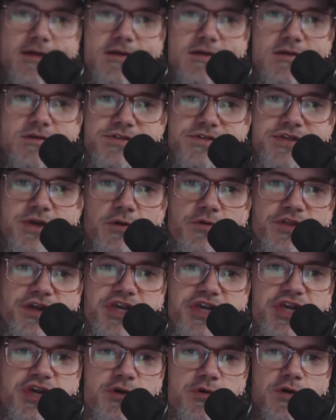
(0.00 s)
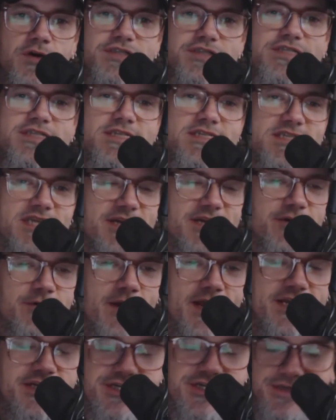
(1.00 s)
So The Cure's
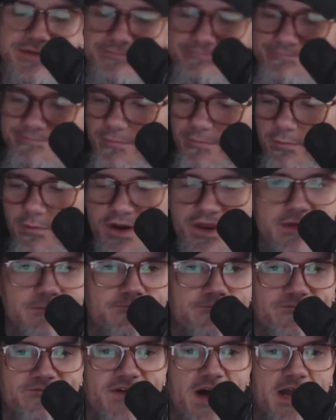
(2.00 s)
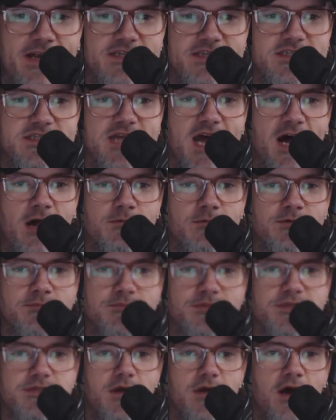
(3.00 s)
Disintegration, one of the finest
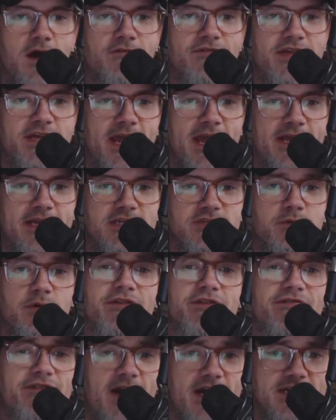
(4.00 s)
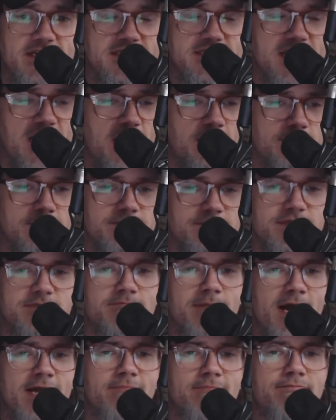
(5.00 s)
albums of the 80s, one of the finest albums, in
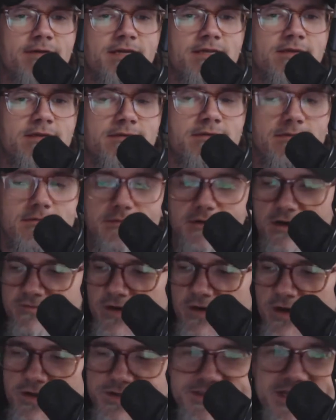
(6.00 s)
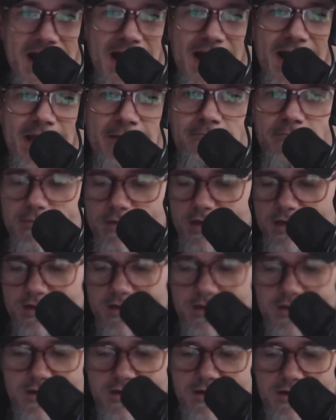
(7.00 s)
my opinion, of all time.
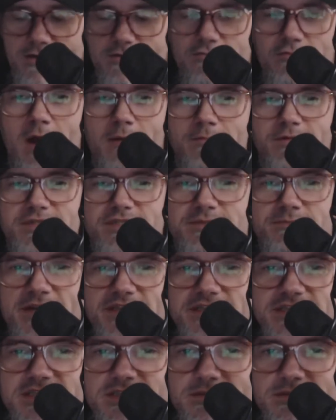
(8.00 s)
Robert Smith's